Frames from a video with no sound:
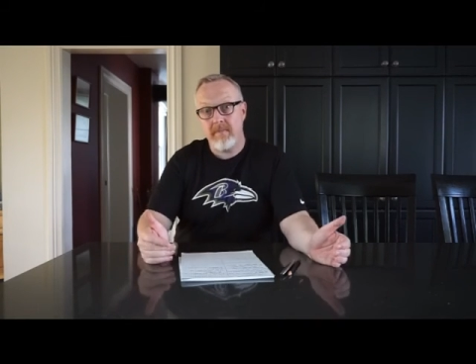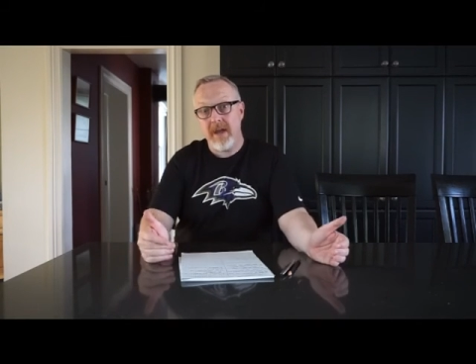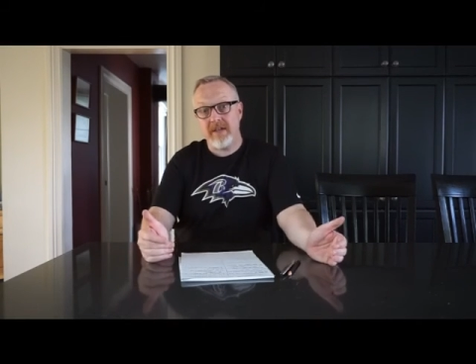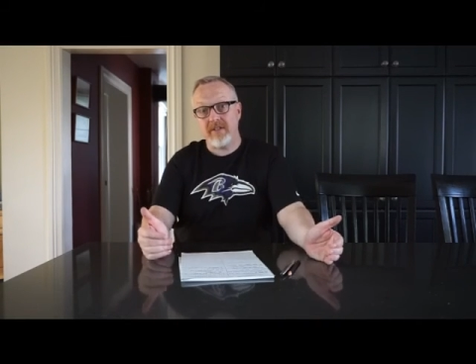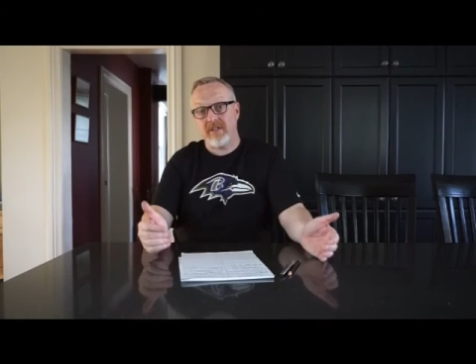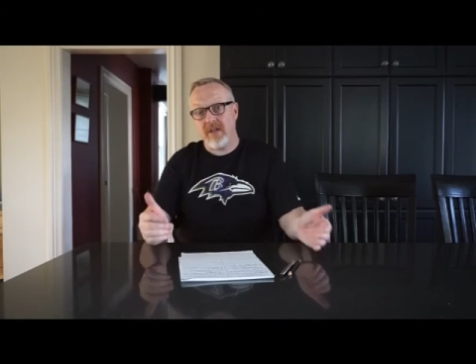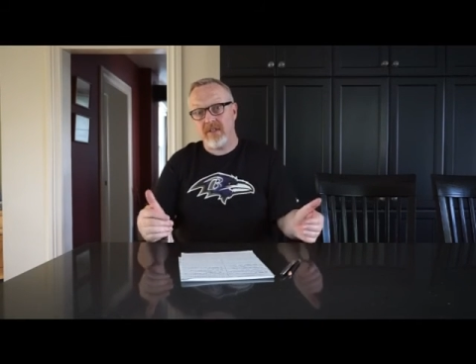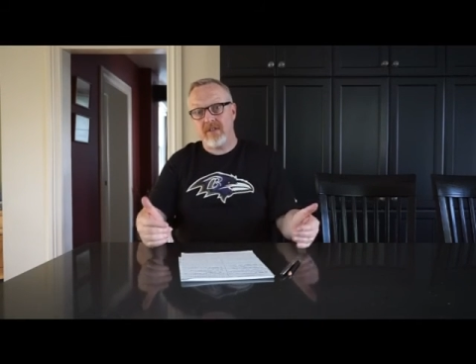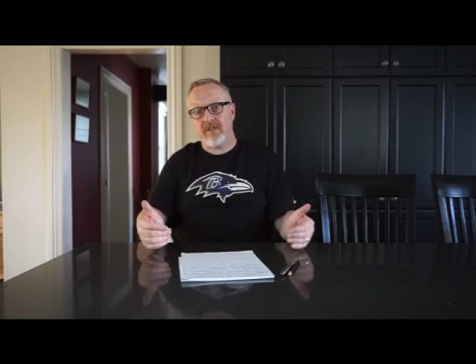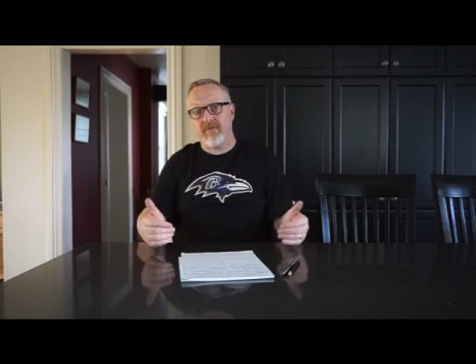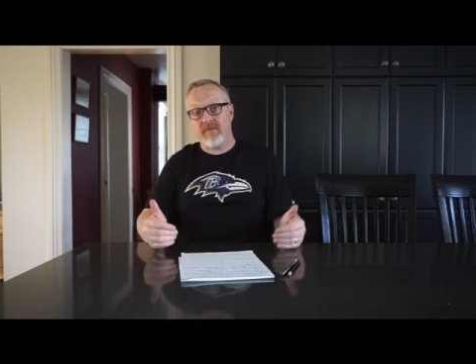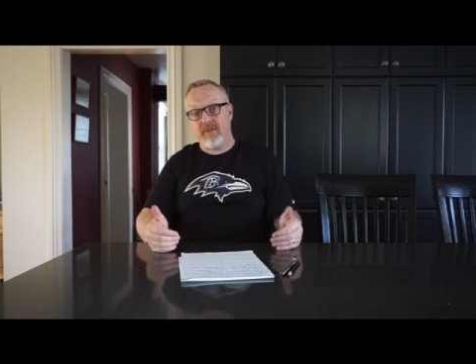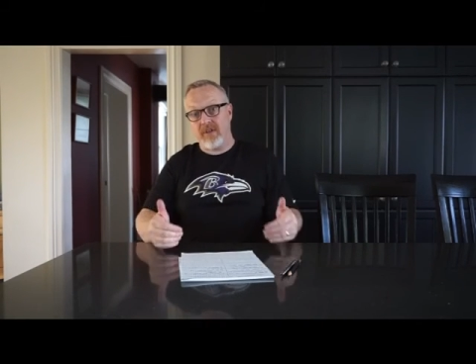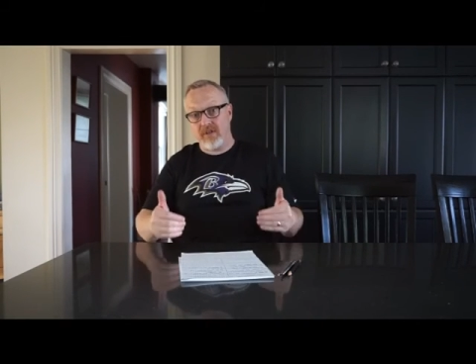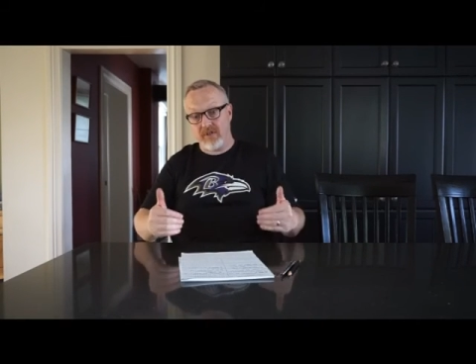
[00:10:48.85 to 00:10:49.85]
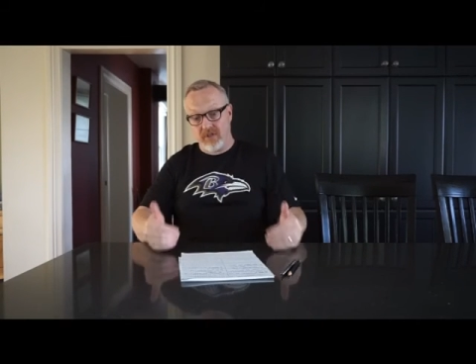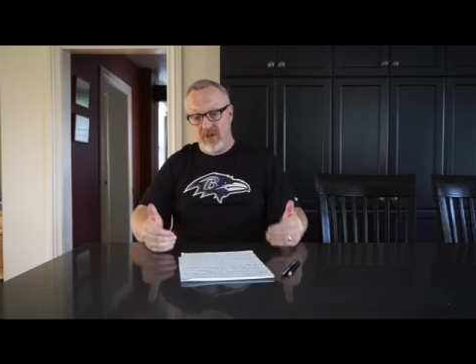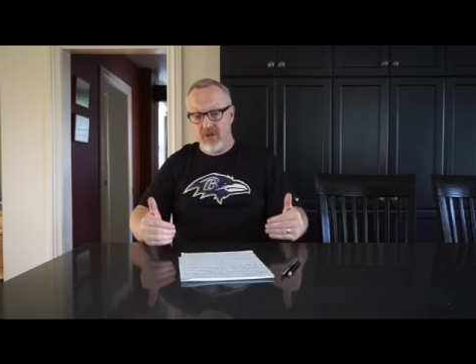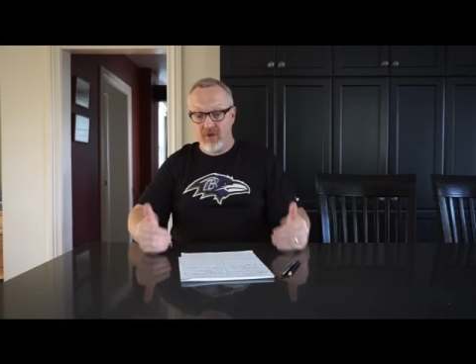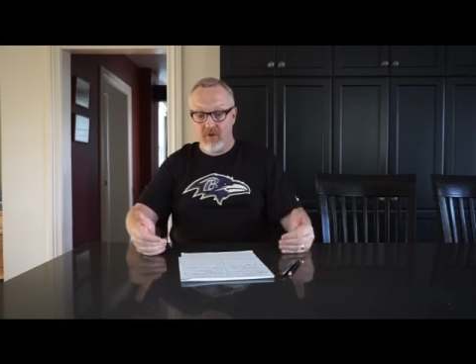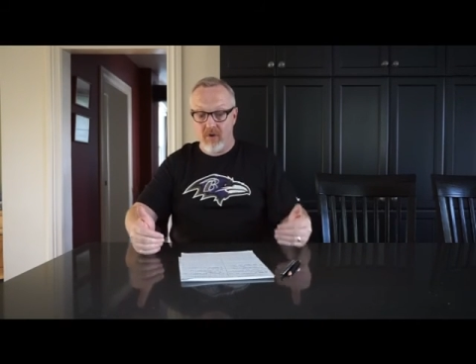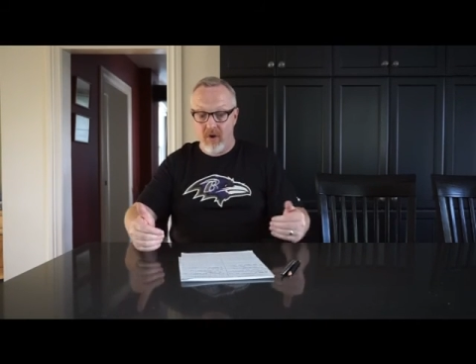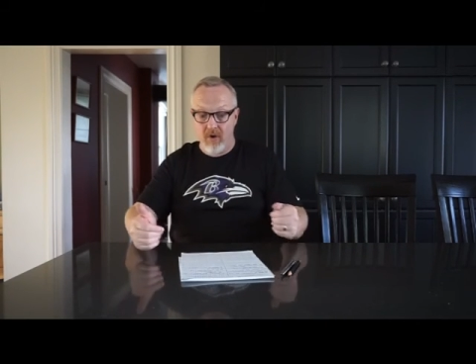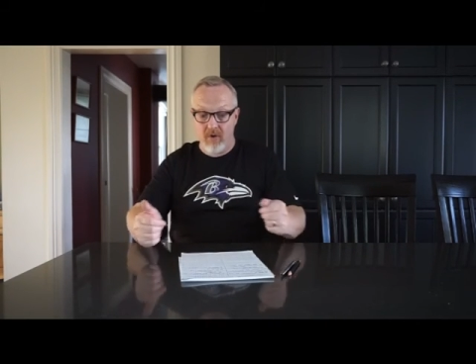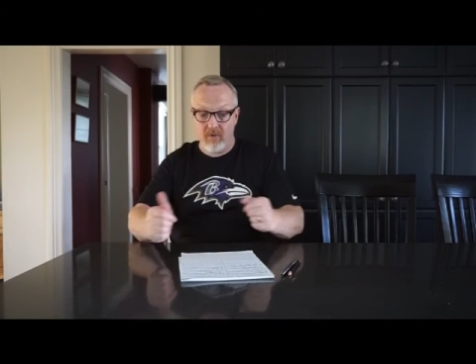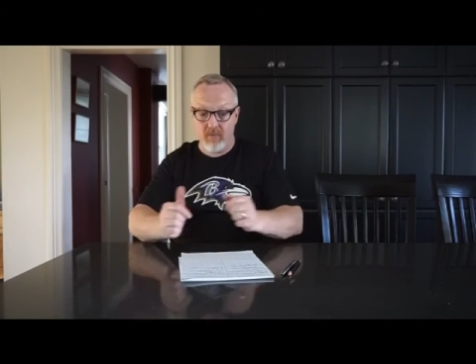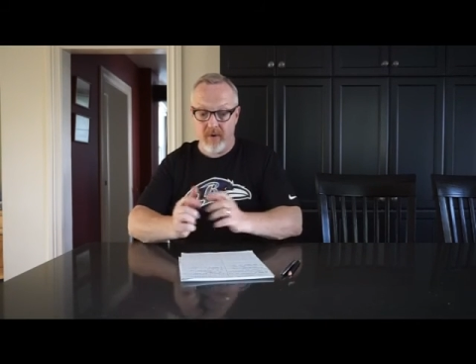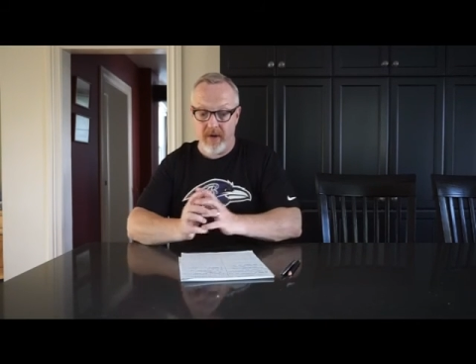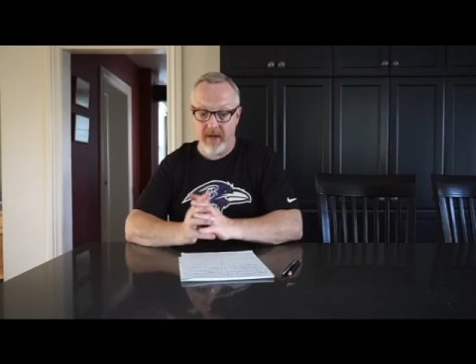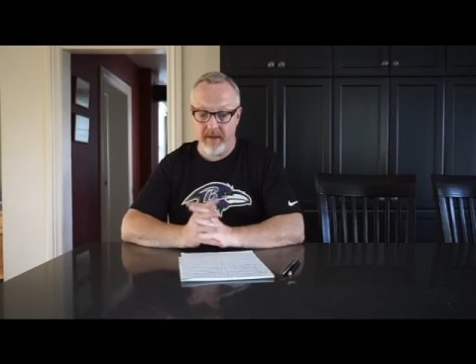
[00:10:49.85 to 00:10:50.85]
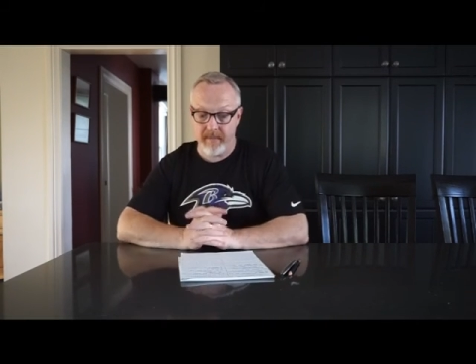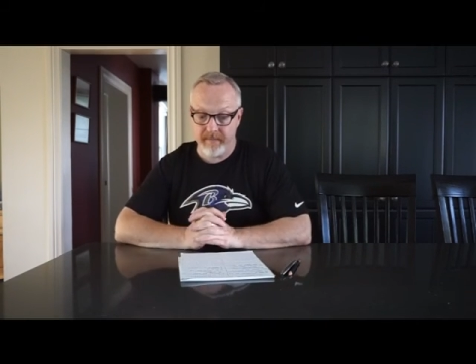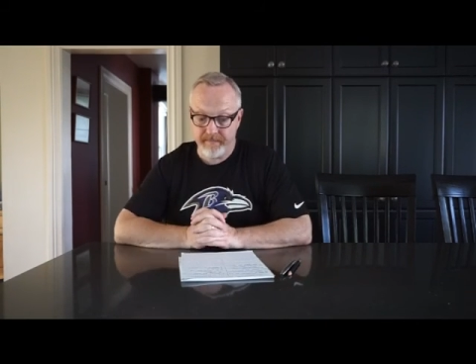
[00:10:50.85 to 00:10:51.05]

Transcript: make sense of things in your own way.